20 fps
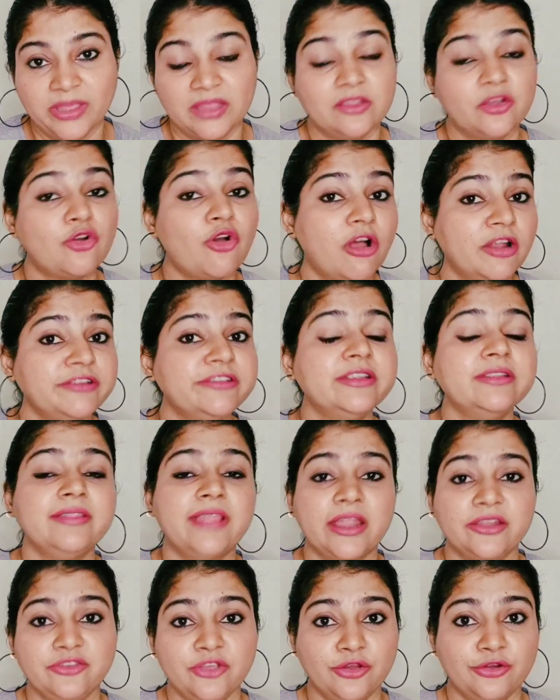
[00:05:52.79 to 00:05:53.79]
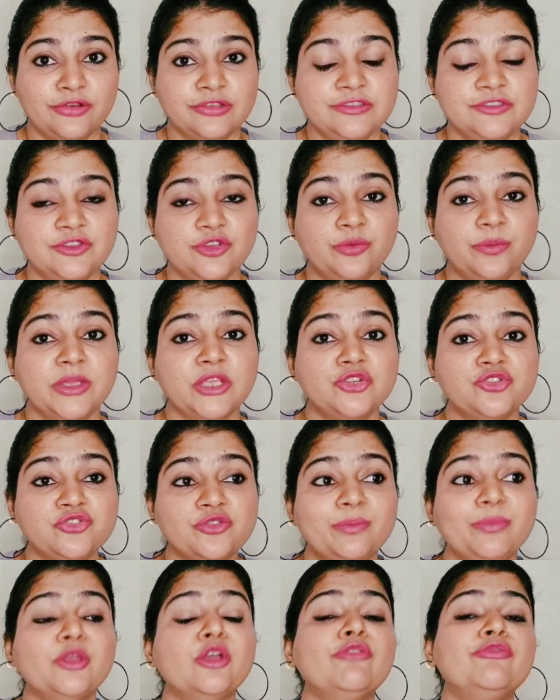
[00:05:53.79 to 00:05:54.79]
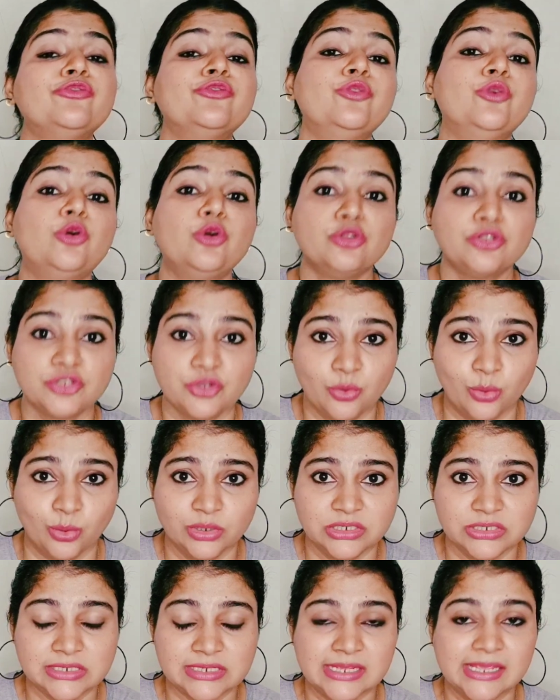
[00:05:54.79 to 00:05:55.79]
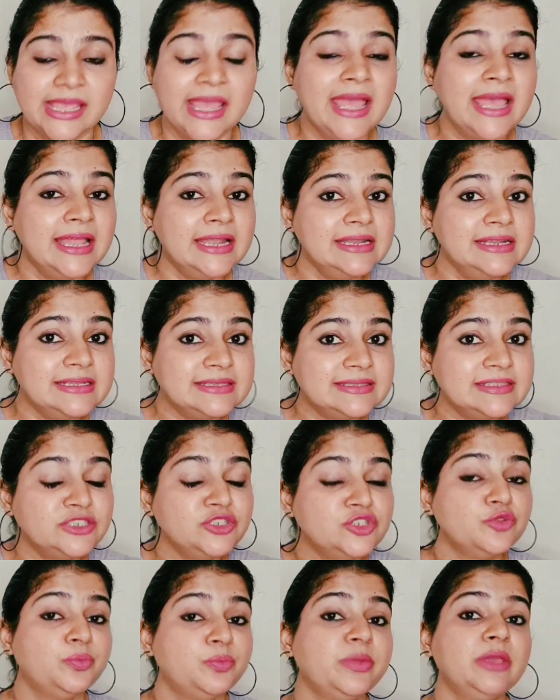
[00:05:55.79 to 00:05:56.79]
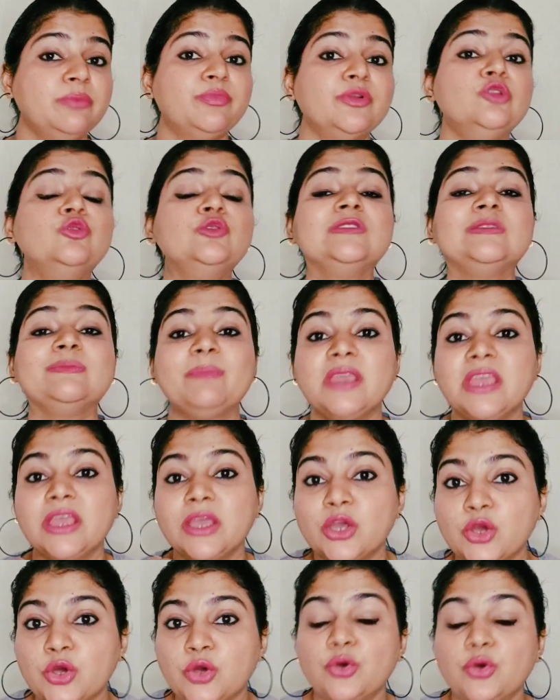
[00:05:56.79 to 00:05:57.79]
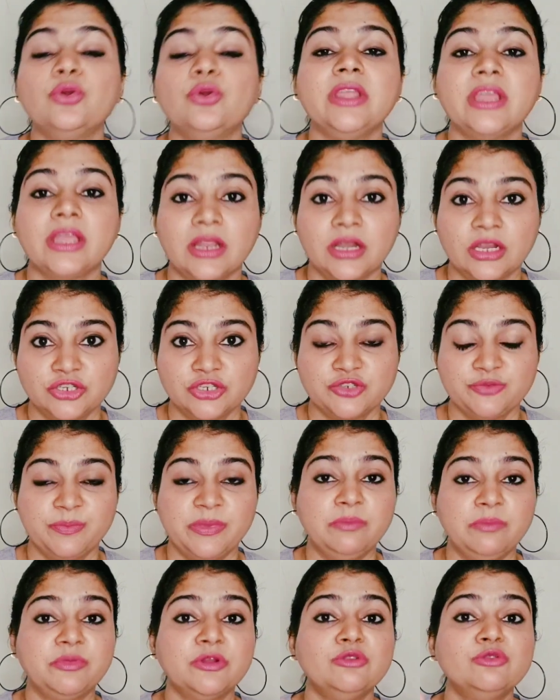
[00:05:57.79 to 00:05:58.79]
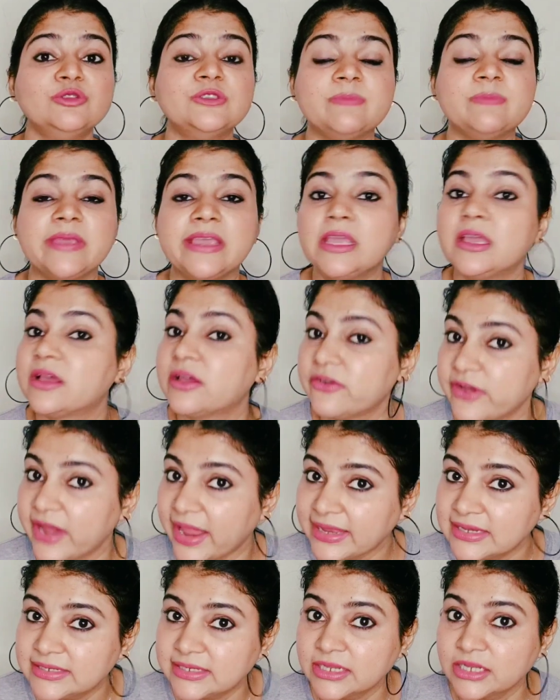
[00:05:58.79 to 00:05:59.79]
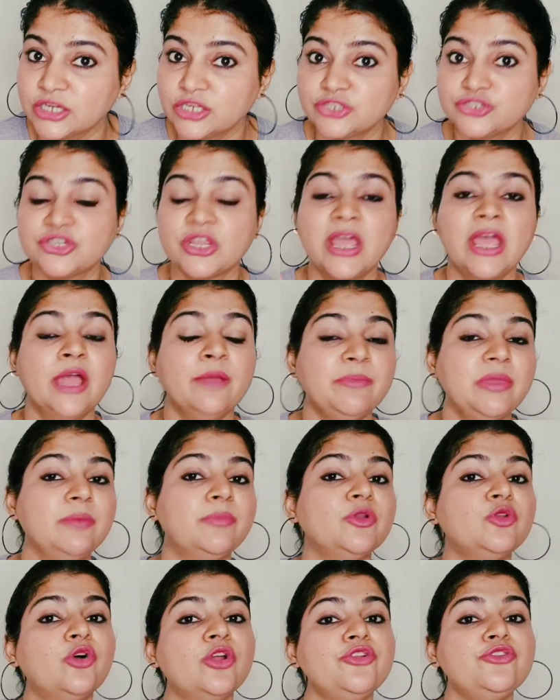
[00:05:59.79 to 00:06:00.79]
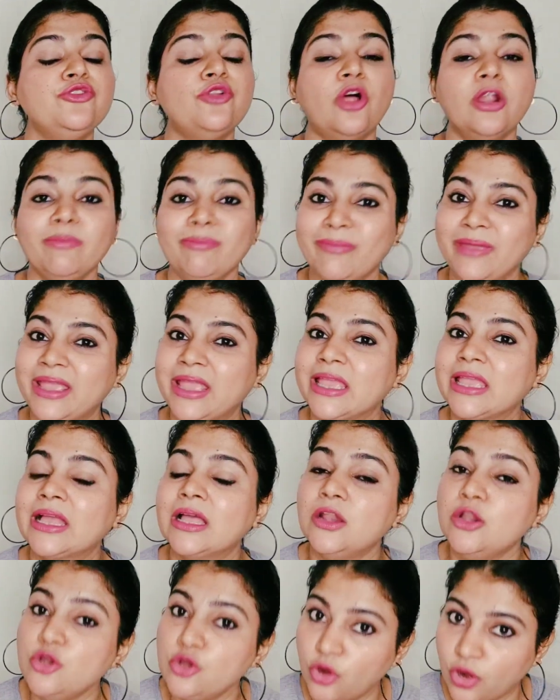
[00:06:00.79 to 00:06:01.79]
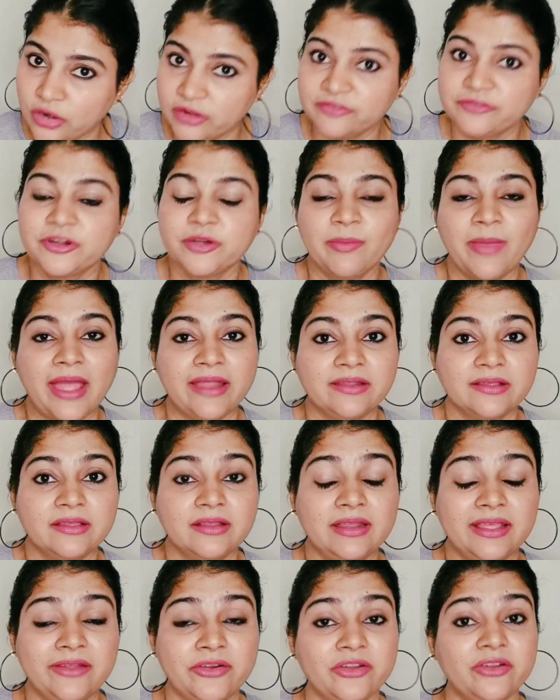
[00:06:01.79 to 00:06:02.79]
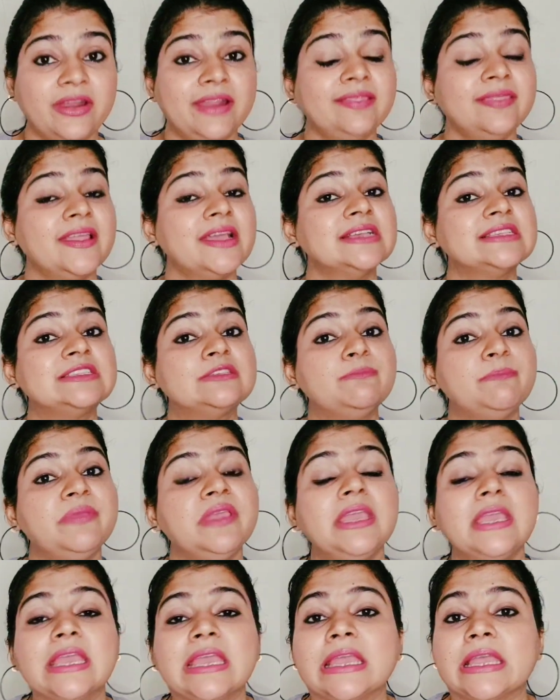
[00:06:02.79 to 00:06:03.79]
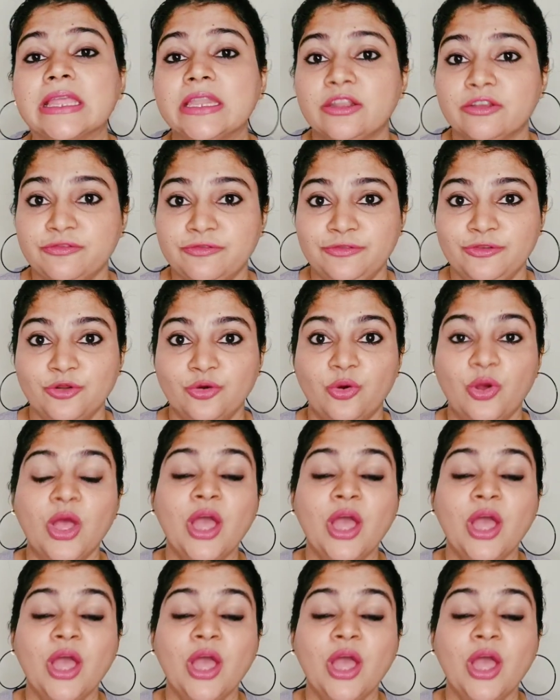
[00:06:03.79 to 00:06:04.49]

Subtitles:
The content that you're consuming should be of good quality. Listen to people who speak good English, people who speak correct English, people who are not making a lot of grammatical error and they are speaking in a flow.